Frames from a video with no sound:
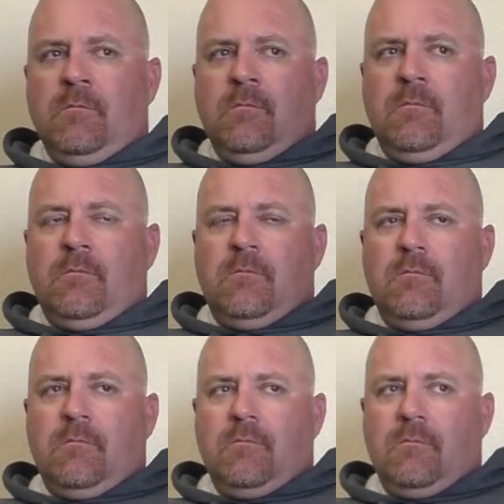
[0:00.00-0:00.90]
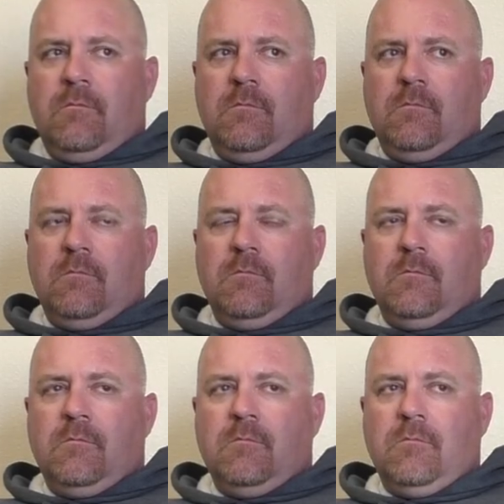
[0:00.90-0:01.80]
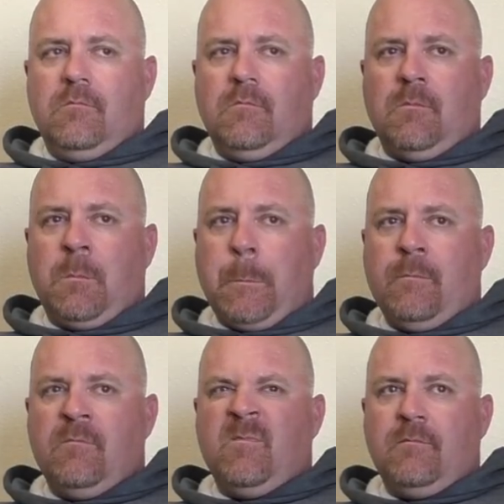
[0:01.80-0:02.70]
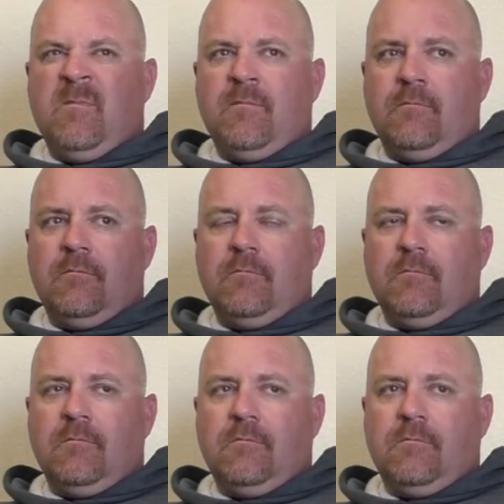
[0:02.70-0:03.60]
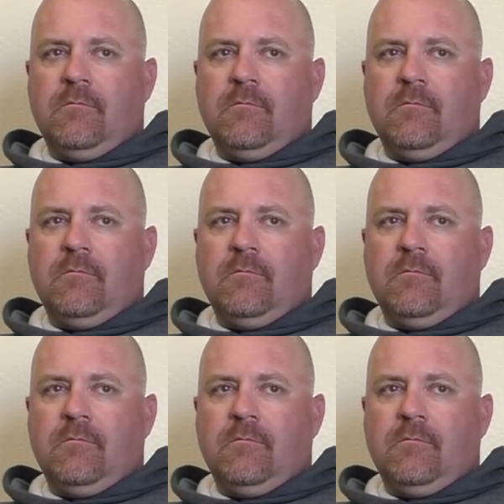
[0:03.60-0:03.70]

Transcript: The person shown says nothing.